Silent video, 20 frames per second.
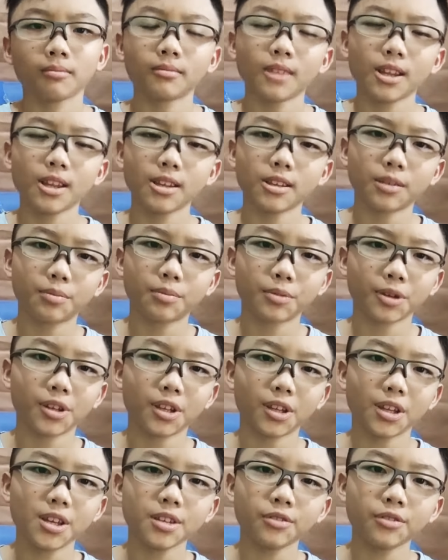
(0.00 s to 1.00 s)
this is
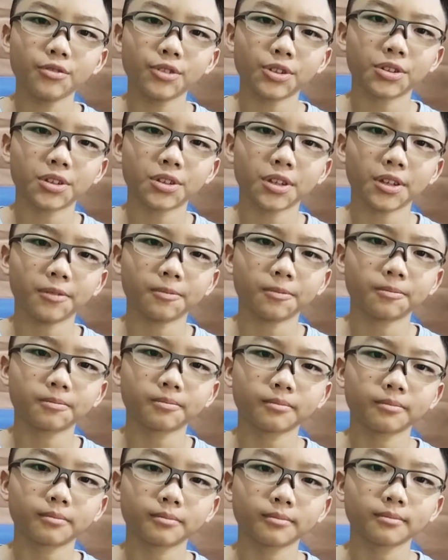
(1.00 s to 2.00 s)
pretty interesting.
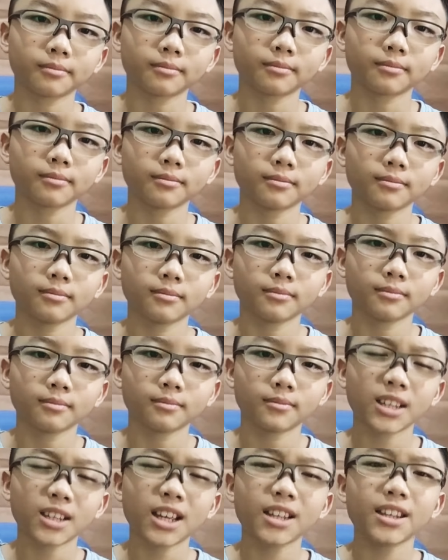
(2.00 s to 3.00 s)

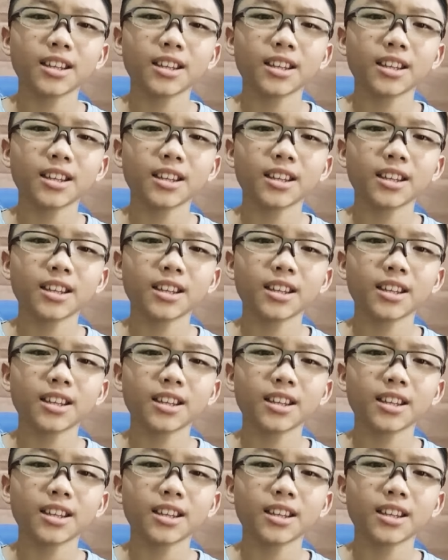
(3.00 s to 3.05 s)
I